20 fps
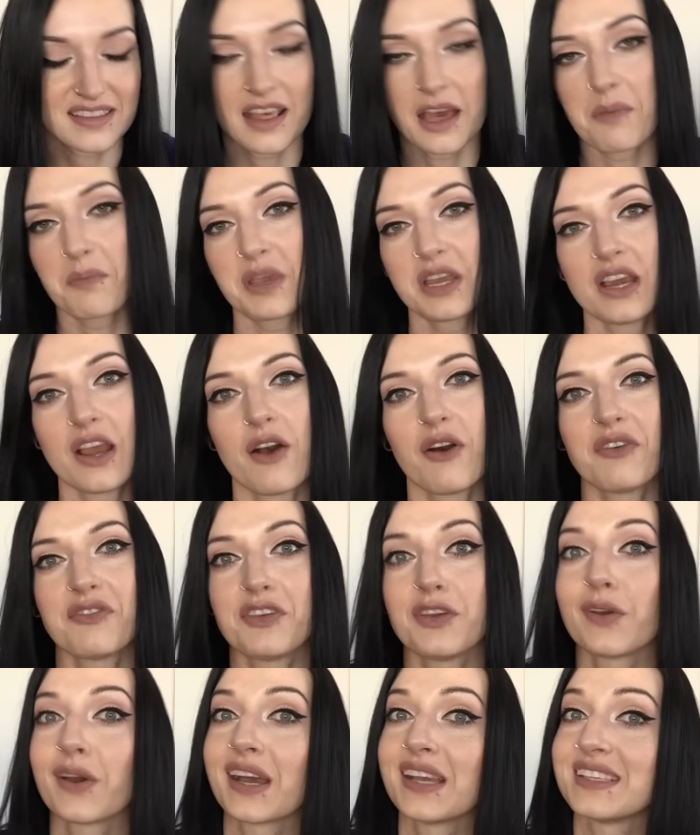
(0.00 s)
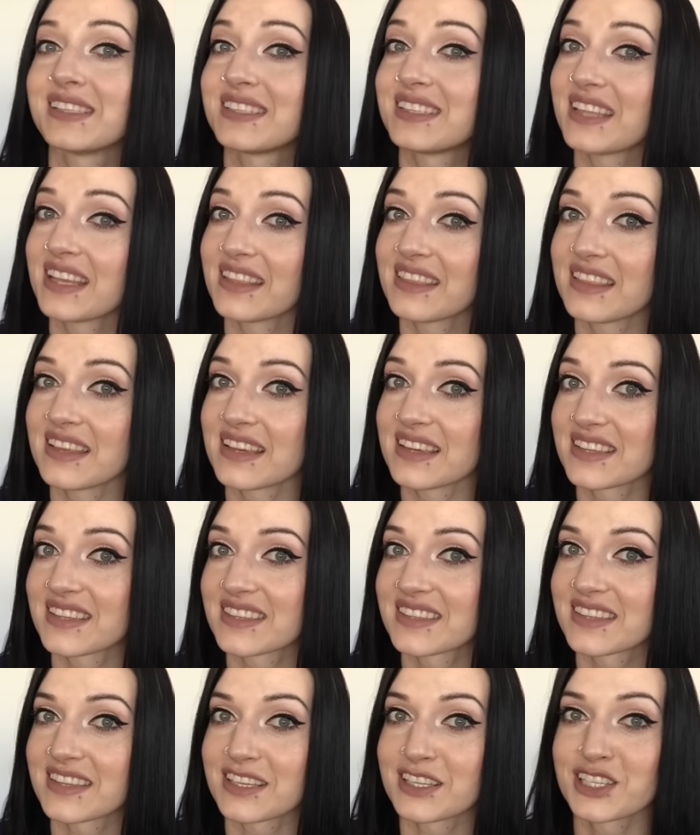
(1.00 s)
Let me know if you guys did
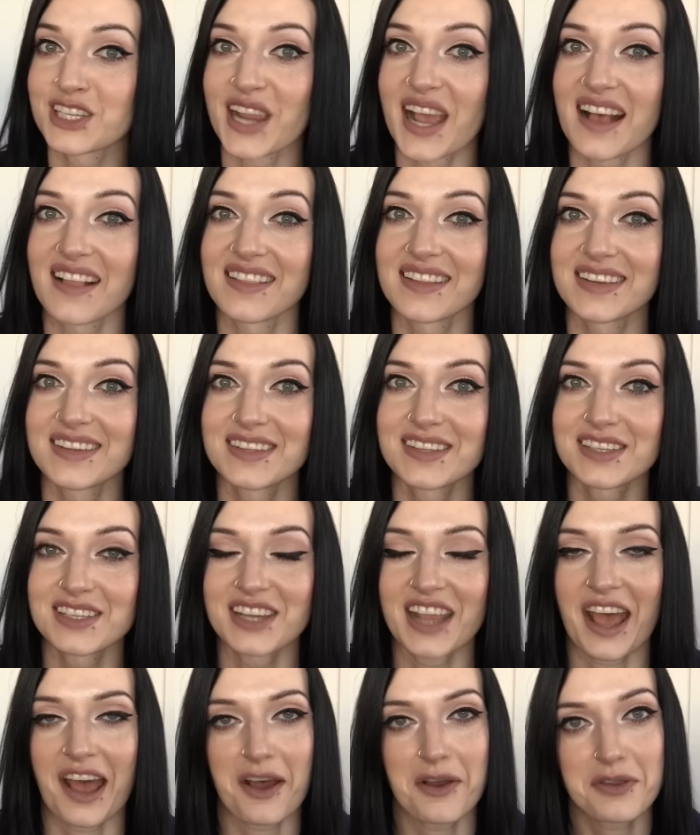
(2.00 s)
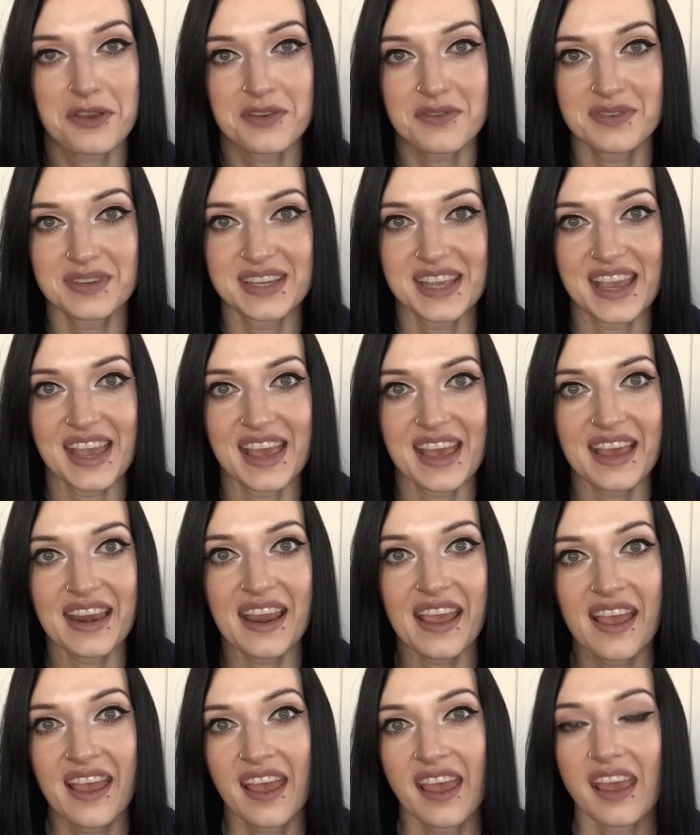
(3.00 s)
this challenge, how you
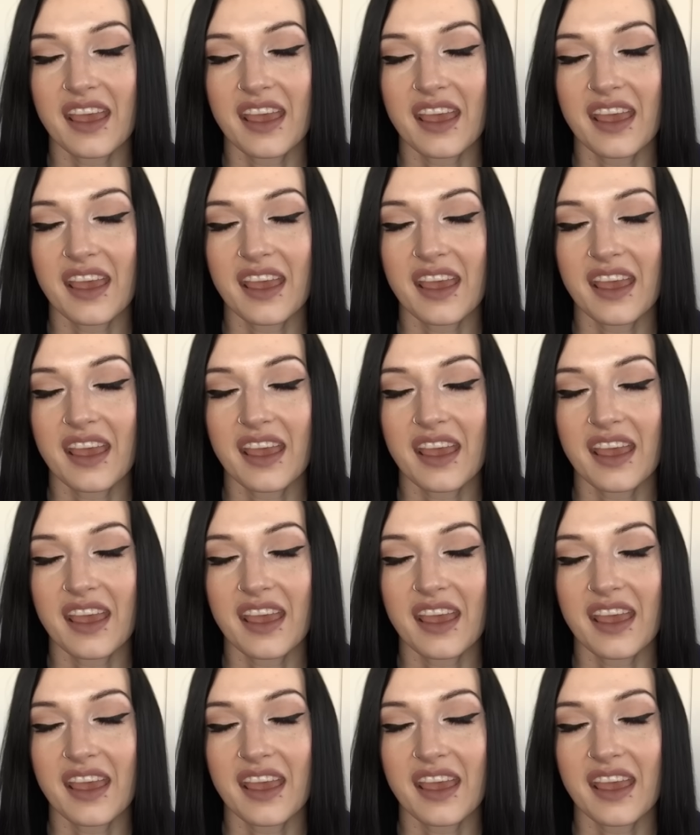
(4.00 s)
did,